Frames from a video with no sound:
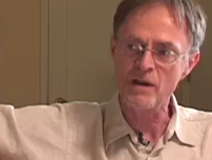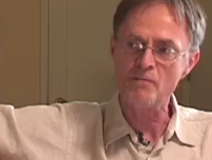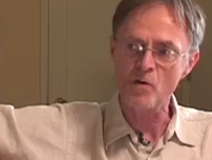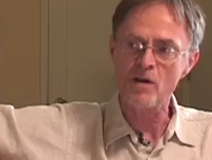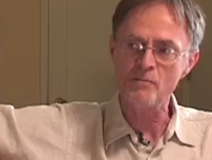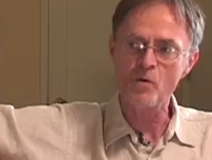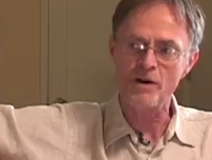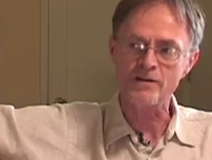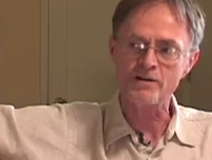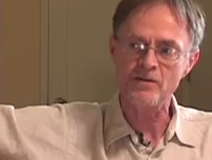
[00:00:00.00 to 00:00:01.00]
be more
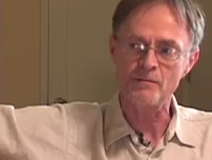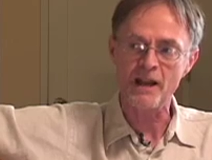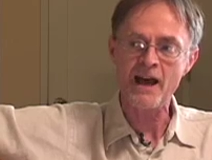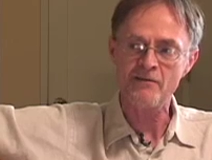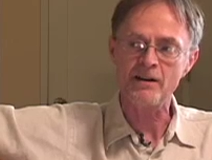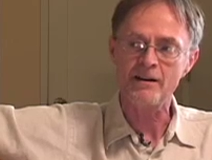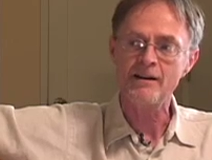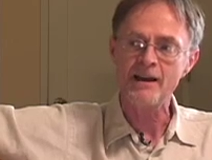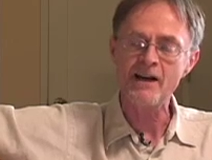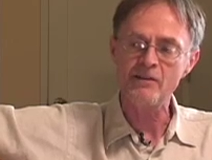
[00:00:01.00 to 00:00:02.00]
important to them, and having
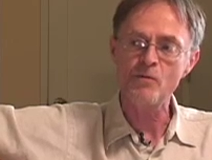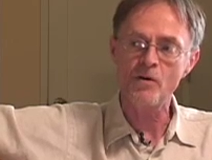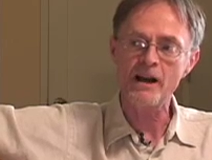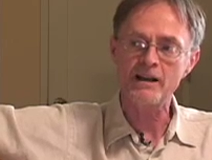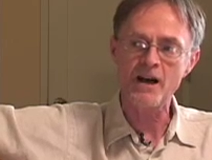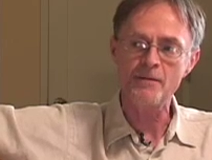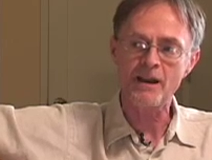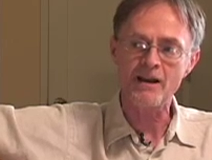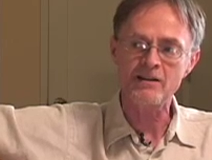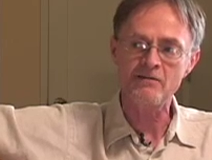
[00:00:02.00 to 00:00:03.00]
having more
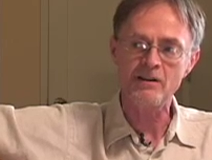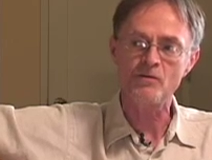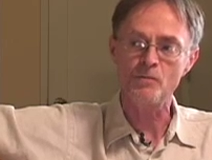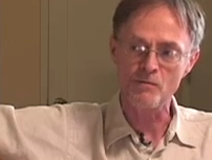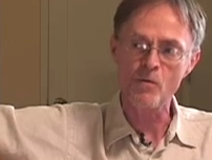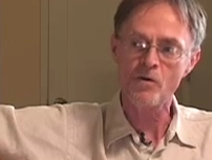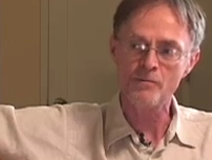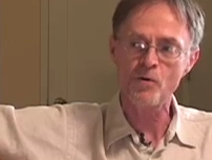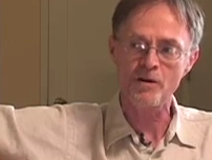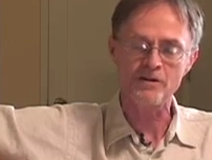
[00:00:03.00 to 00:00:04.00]
economic activity will be more
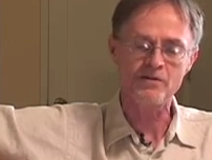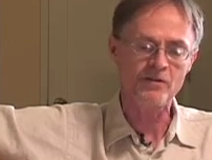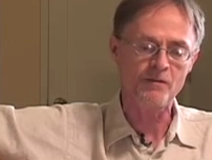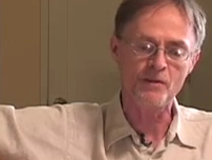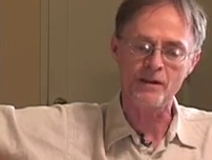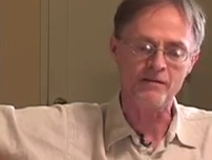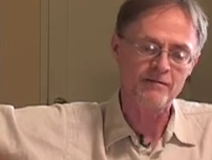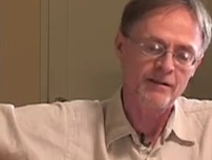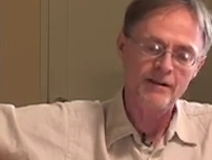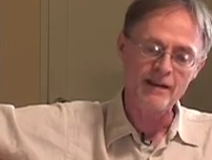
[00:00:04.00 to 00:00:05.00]
important to them than
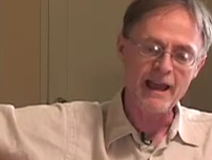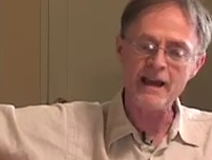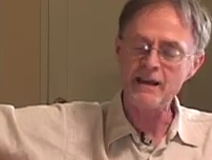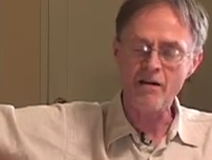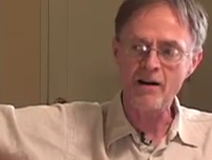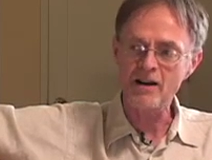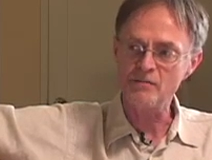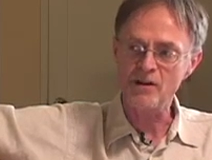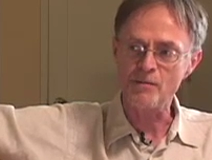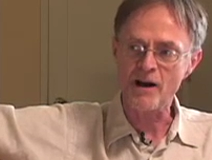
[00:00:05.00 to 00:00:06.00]
any
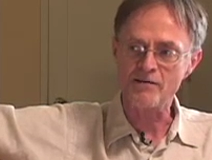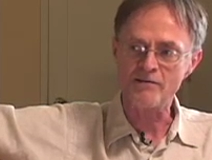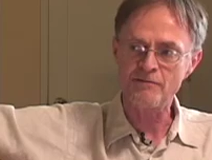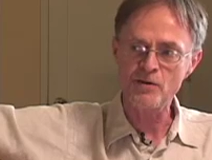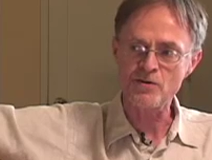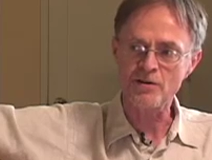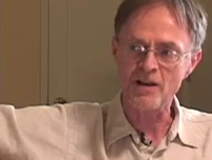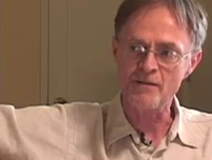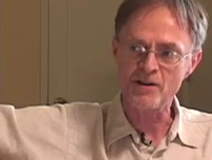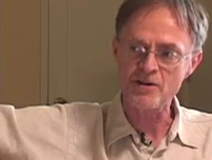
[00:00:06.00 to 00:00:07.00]
argument about future
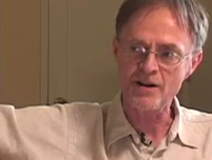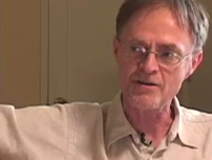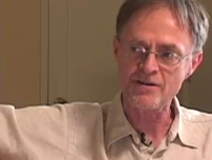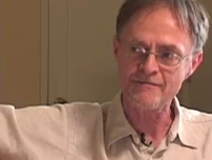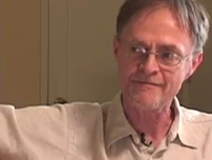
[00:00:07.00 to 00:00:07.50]
climate change.